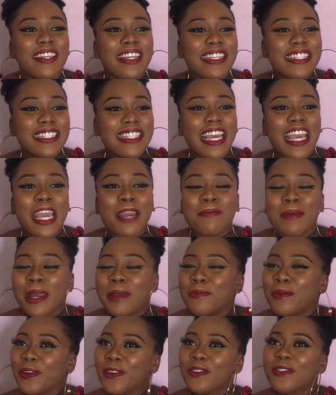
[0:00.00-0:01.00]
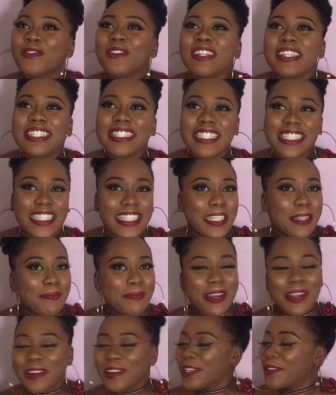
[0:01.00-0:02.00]
say my boyfriend is a
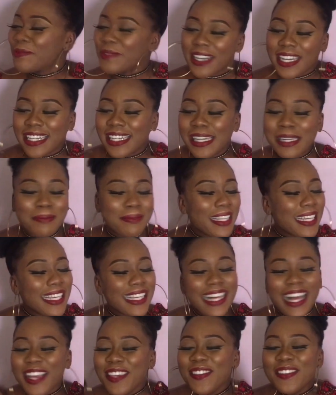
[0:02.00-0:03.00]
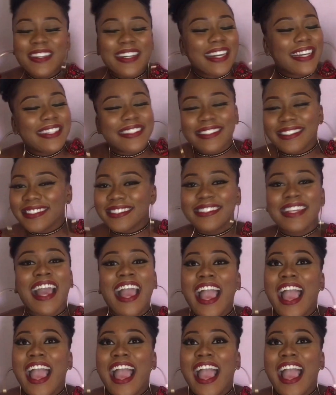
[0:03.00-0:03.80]
married man, I'm like, are you guys,